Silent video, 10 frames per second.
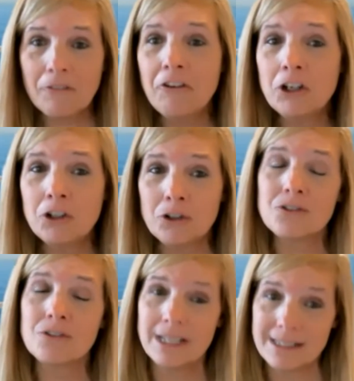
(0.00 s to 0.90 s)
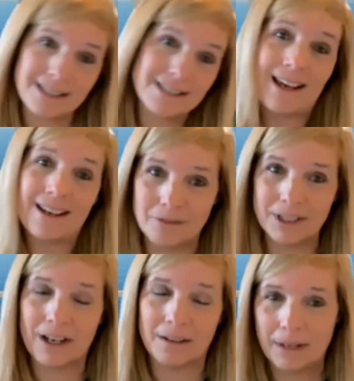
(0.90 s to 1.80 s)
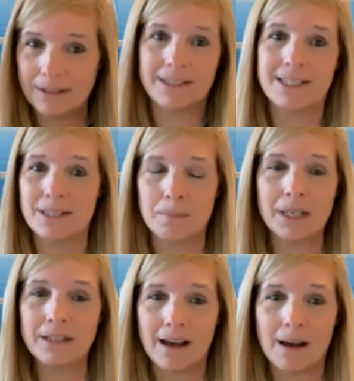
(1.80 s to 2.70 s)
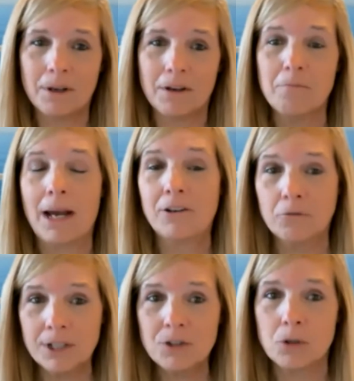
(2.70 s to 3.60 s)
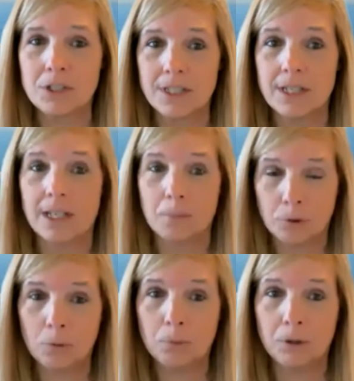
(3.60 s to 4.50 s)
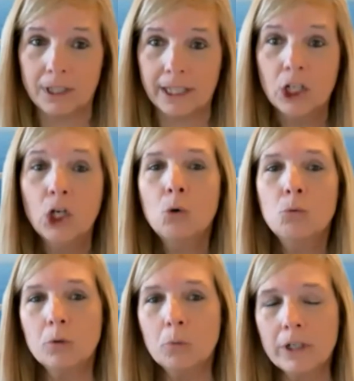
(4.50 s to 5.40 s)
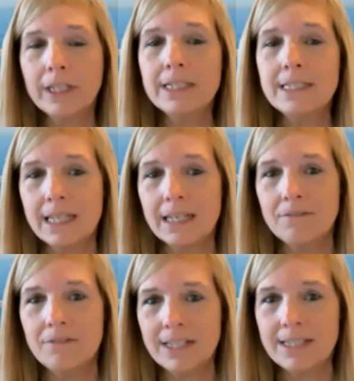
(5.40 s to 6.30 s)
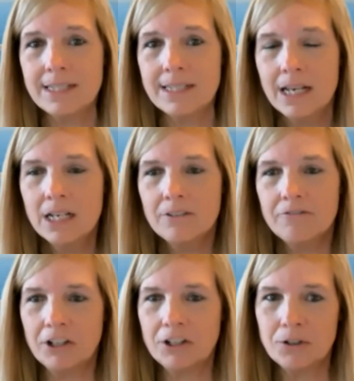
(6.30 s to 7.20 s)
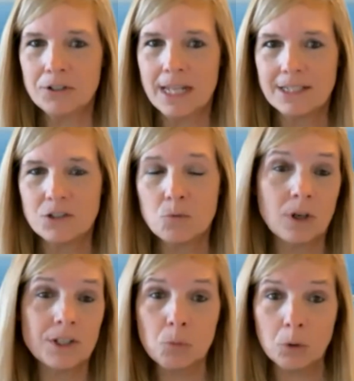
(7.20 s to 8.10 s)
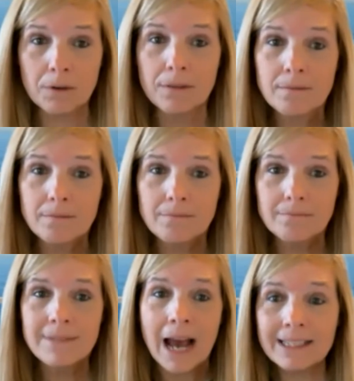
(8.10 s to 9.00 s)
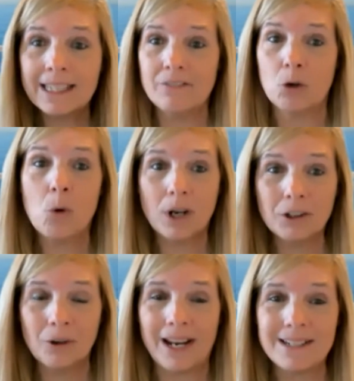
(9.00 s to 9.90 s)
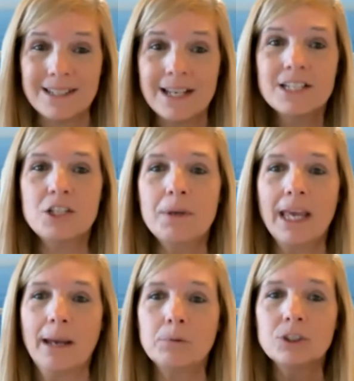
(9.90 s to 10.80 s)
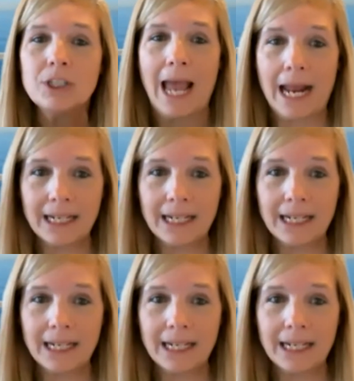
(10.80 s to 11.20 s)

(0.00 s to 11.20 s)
funders, as I said, this is a big topic of mine, resource appropriately. We're working to convince funders that it's worth not giving one grant to be able to